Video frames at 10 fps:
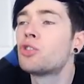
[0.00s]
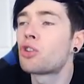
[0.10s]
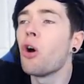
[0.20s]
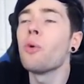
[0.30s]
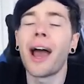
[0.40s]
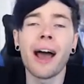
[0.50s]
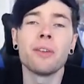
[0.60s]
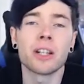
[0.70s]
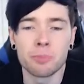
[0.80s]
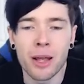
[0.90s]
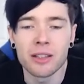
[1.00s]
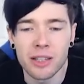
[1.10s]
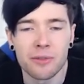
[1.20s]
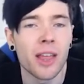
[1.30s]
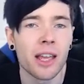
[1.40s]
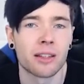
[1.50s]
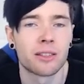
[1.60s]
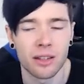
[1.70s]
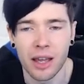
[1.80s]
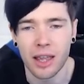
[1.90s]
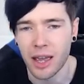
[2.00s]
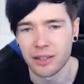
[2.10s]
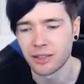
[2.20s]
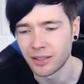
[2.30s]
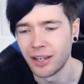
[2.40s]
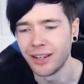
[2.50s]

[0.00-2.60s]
Just don't have expensive things, I guess.